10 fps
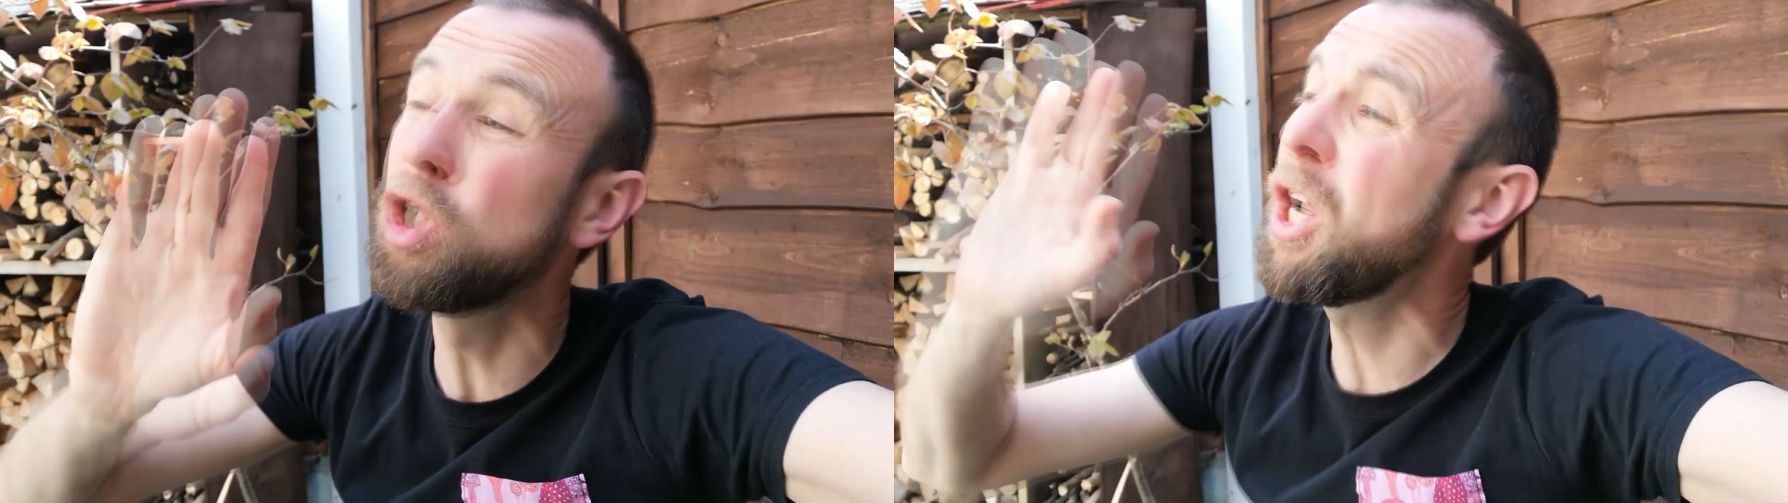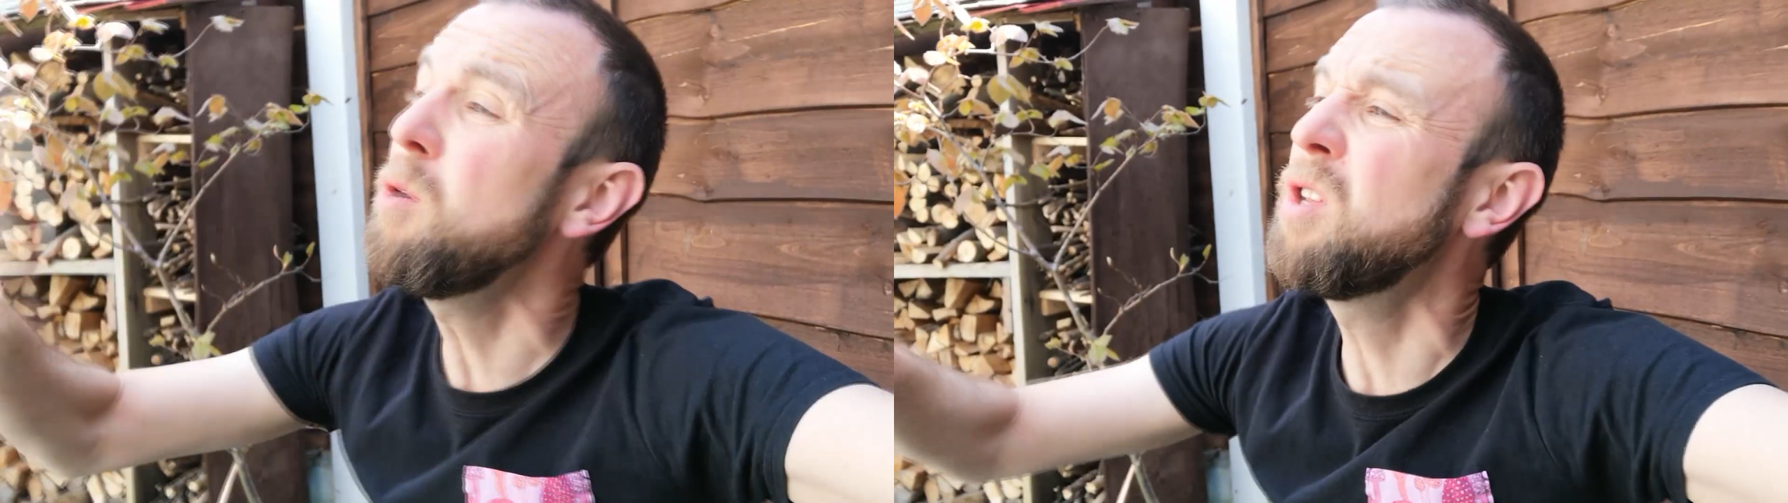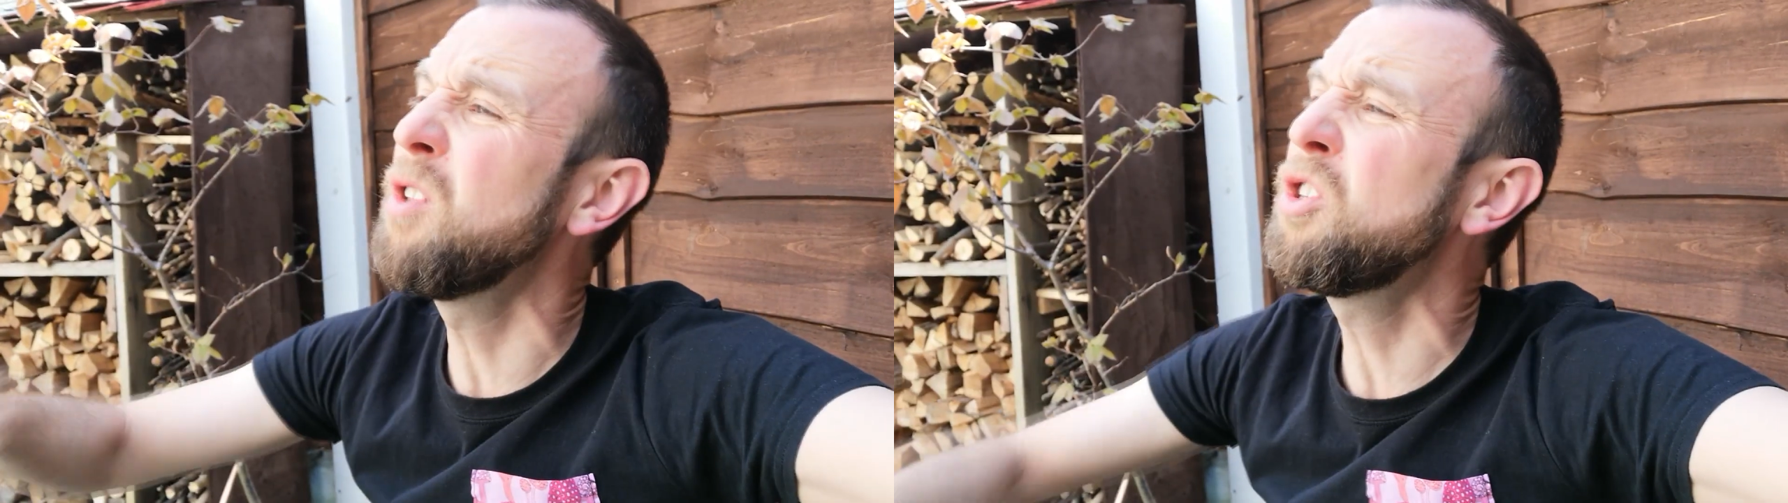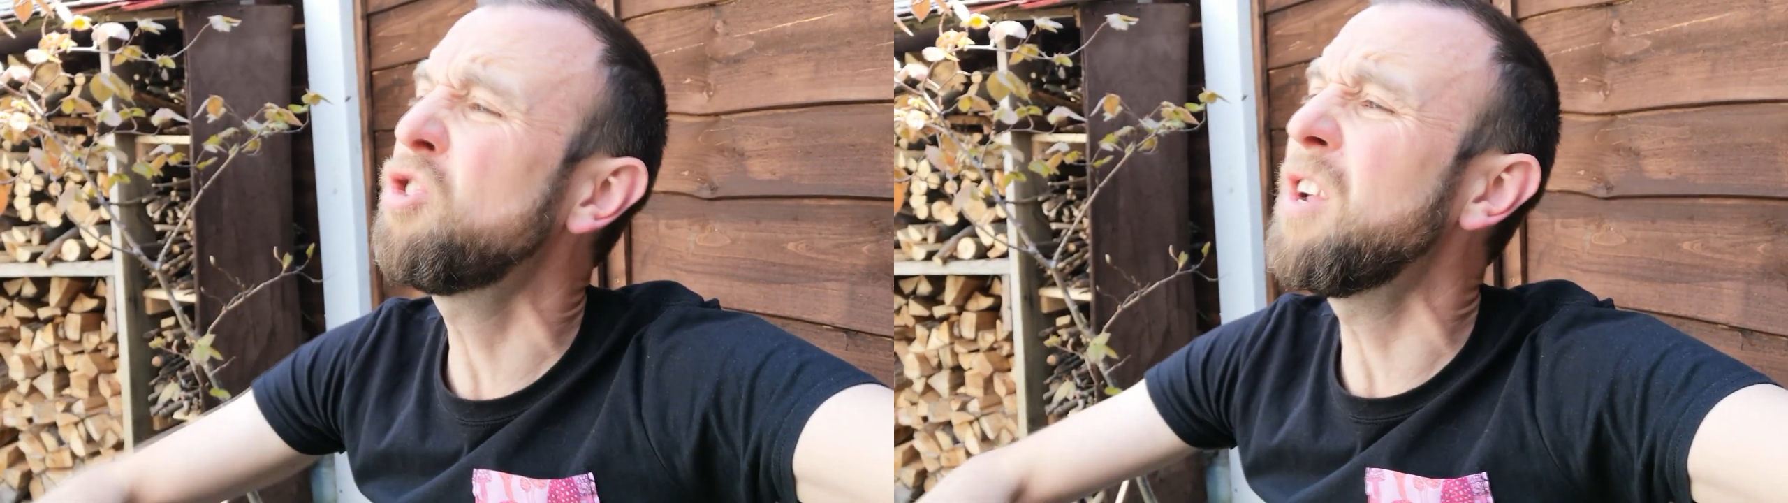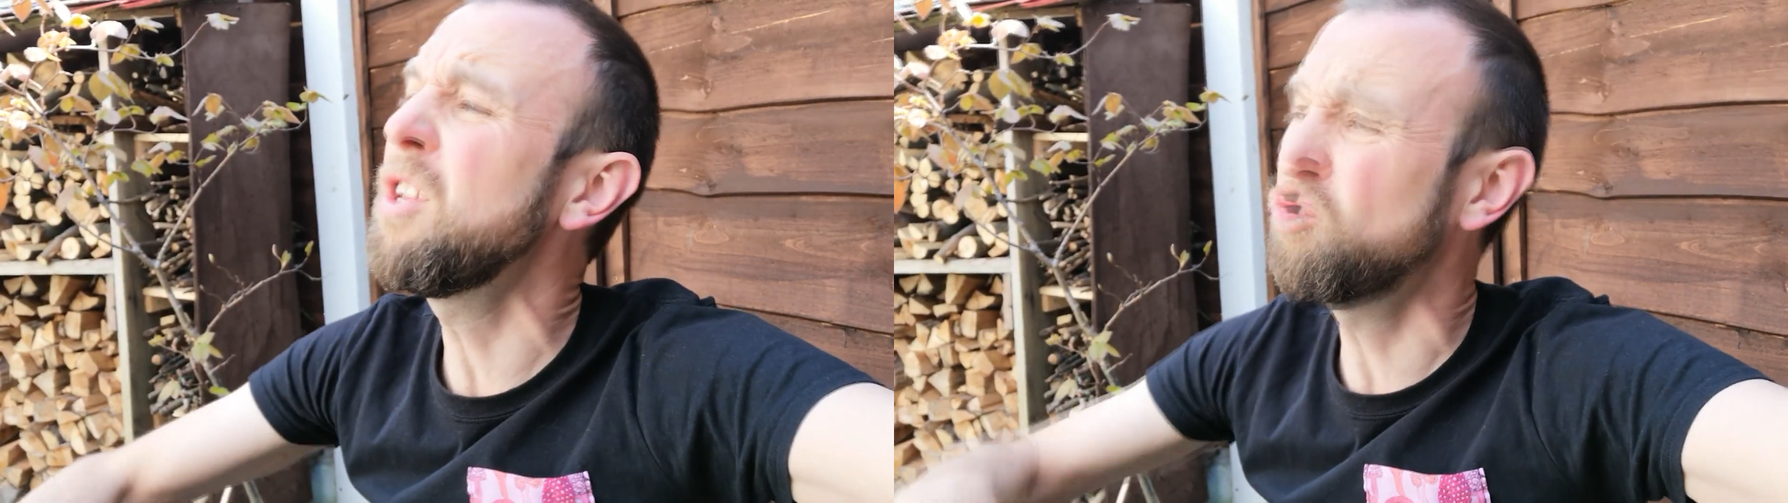shout on the
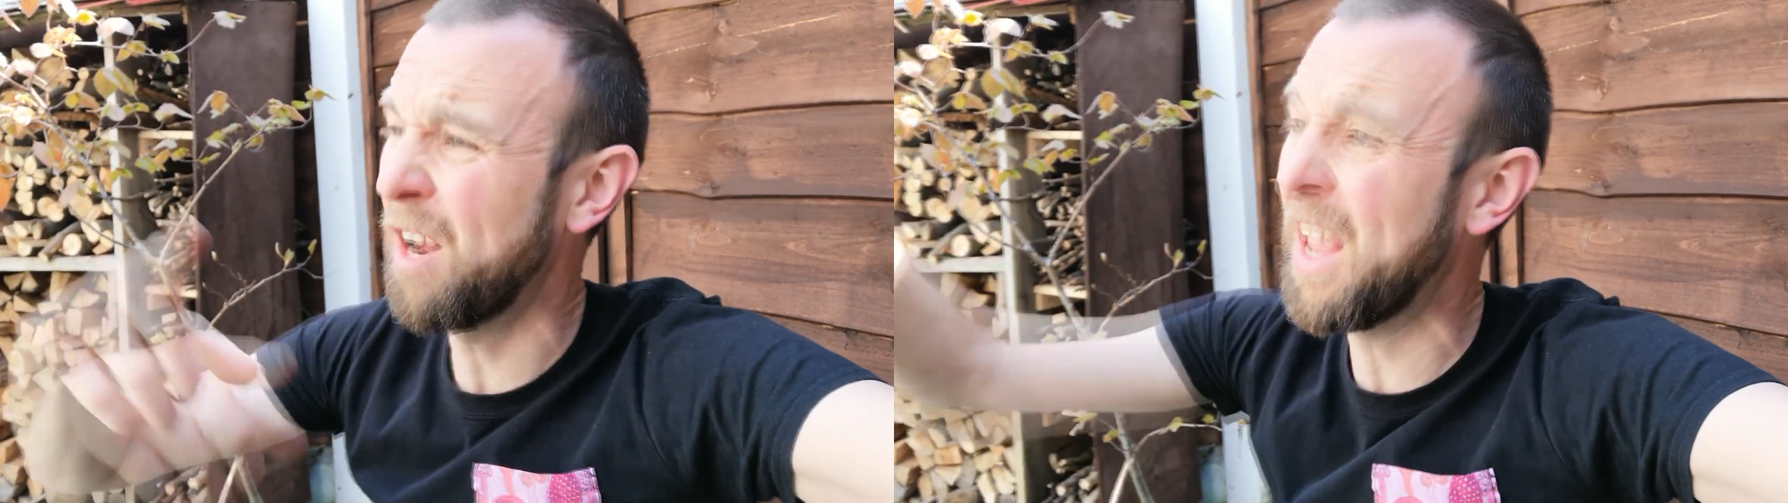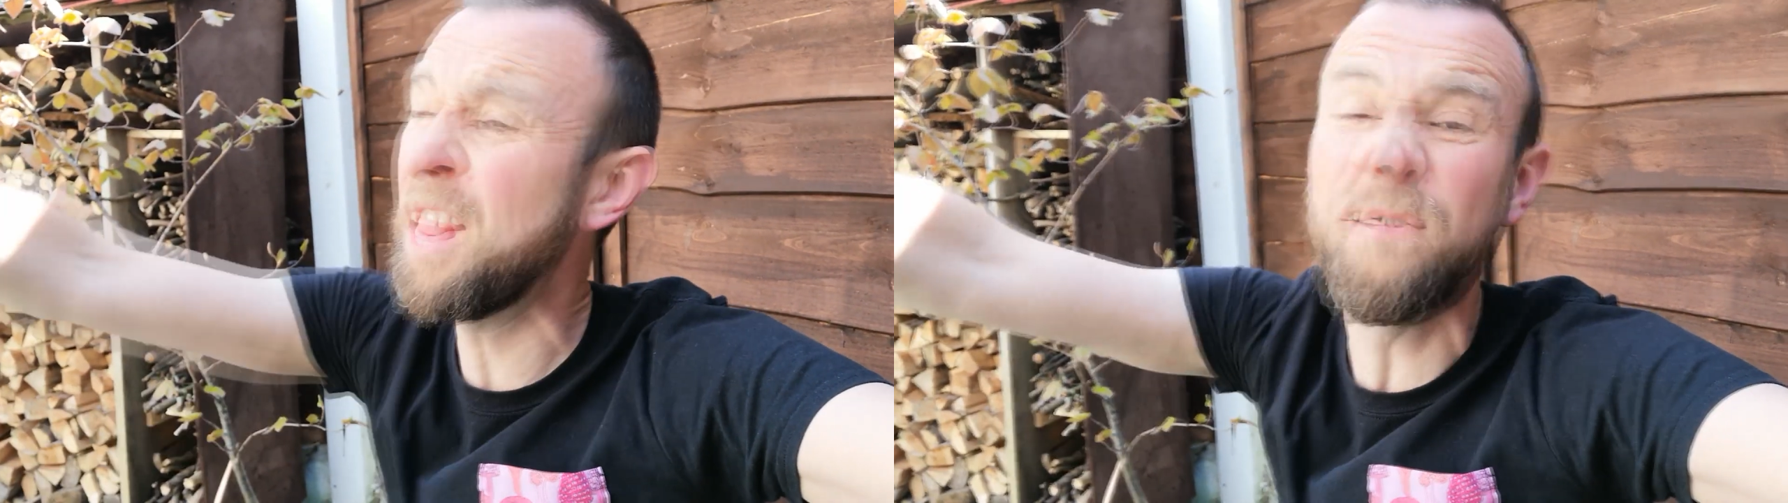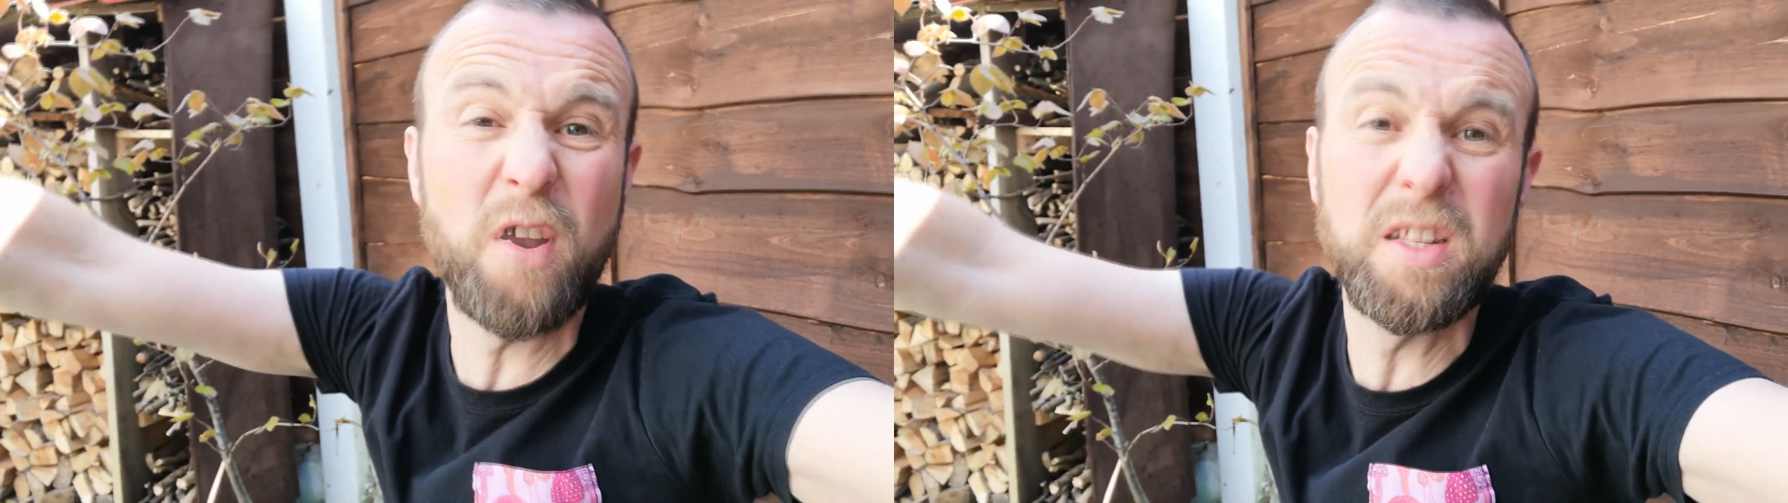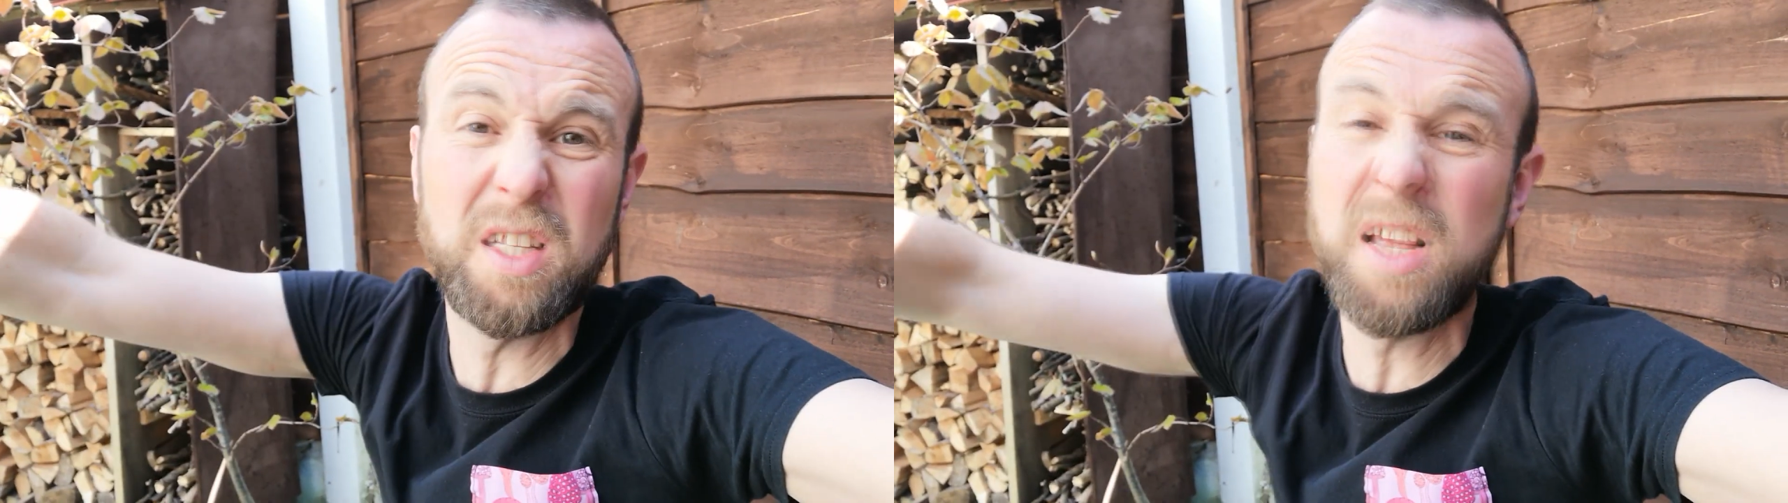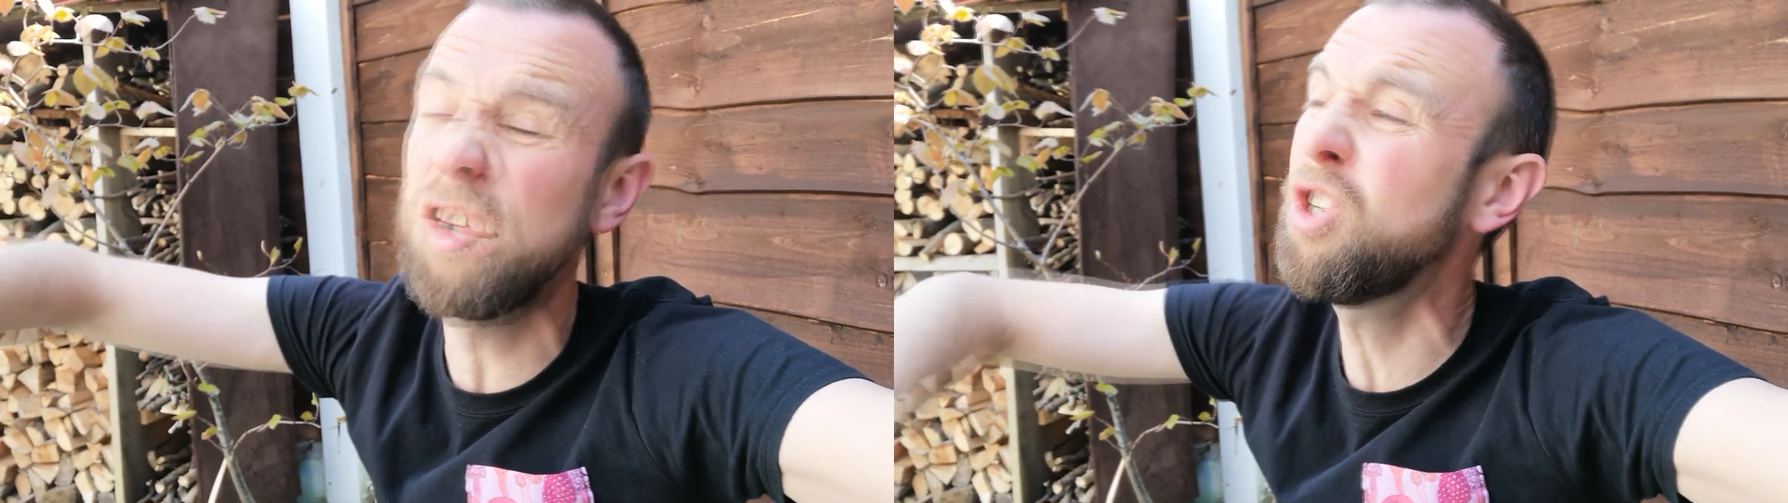street trying to get the friend's
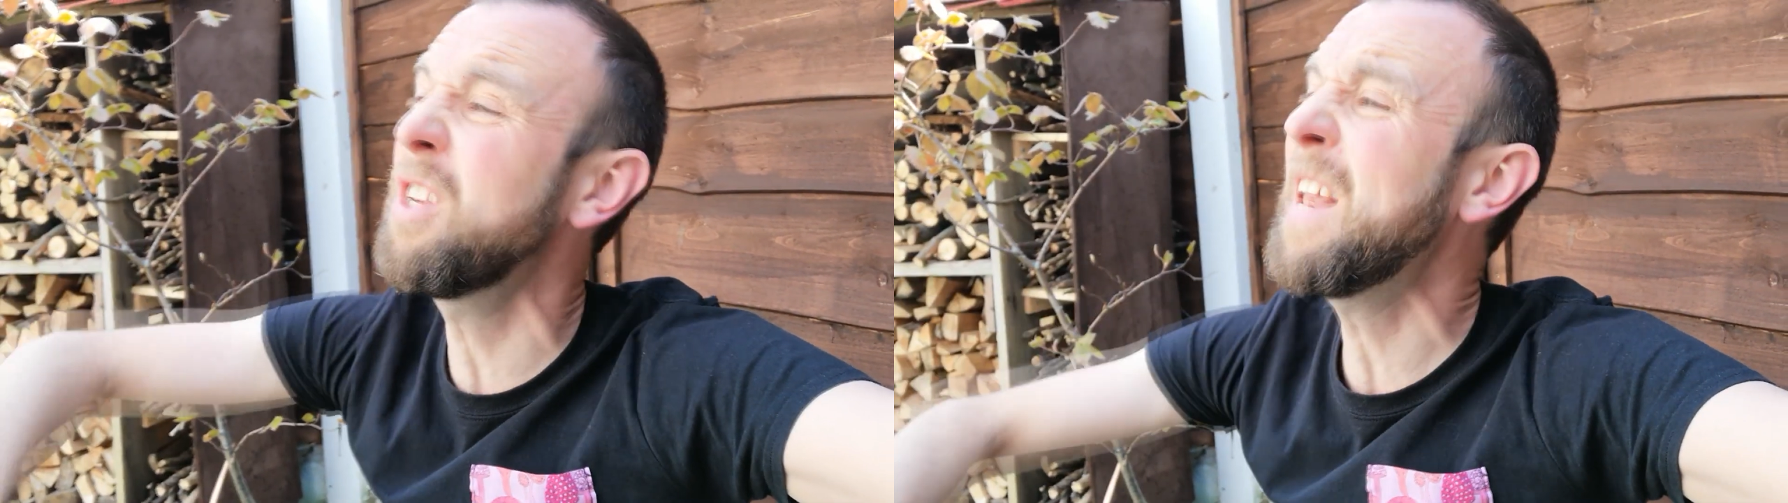attention.